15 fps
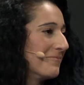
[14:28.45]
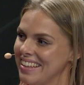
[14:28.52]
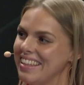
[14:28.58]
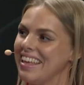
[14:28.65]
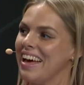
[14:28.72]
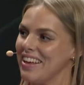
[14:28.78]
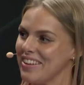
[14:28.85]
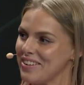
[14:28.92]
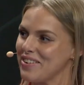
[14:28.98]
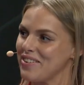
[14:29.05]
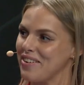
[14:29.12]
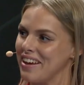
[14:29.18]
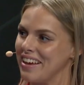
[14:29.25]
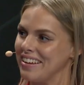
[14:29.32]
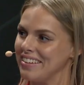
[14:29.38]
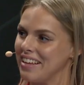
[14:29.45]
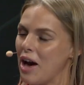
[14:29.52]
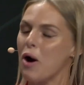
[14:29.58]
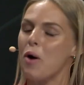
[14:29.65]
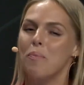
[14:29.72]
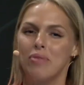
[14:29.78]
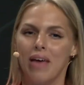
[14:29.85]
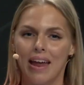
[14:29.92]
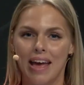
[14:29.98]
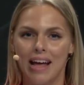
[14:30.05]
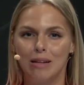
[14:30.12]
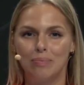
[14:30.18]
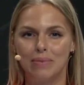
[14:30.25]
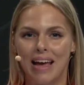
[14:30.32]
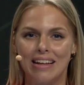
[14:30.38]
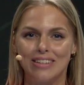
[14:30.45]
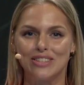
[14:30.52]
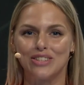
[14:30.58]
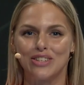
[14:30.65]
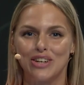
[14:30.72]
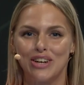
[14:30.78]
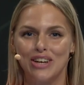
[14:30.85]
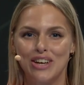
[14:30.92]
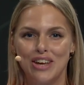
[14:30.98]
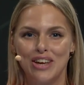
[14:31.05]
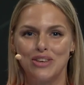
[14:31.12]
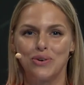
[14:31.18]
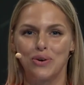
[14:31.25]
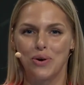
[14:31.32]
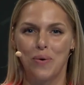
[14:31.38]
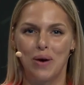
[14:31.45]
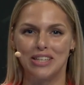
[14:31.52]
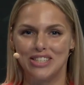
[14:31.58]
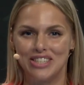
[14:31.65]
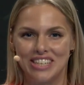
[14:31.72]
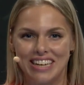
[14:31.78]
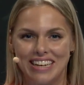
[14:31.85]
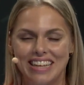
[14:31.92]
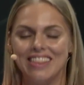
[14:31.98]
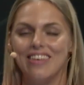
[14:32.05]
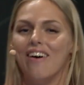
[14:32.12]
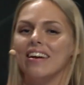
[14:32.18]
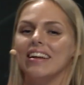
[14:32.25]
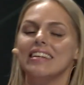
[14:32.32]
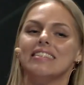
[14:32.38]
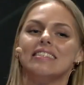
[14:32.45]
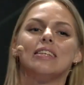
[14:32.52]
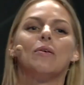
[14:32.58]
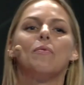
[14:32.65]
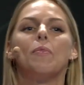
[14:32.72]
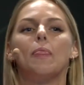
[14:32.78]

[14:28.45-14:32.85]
Yeah, great. I hope that helped answer your question in the audience.